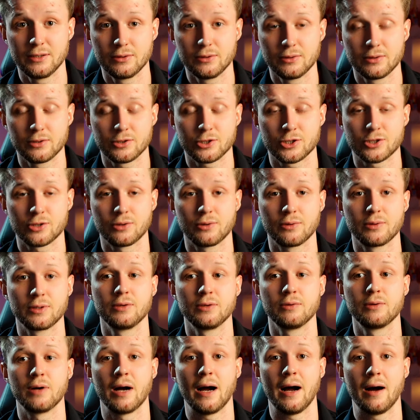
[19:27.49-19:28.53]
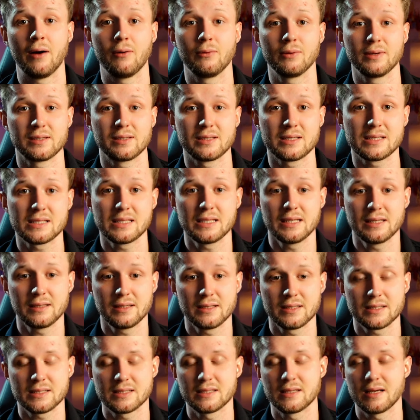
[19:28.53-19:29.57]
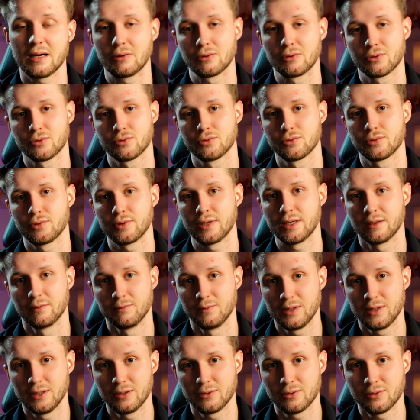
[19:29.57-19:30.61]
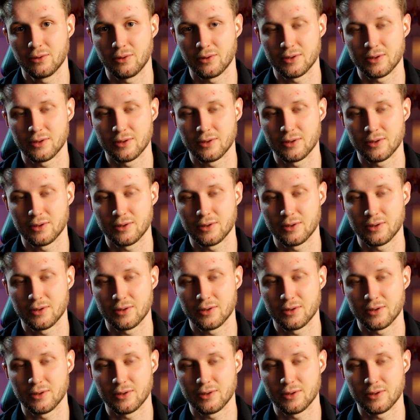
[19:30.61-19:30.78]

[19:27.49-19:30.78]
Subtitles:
showing you how easy it is now to create a video course.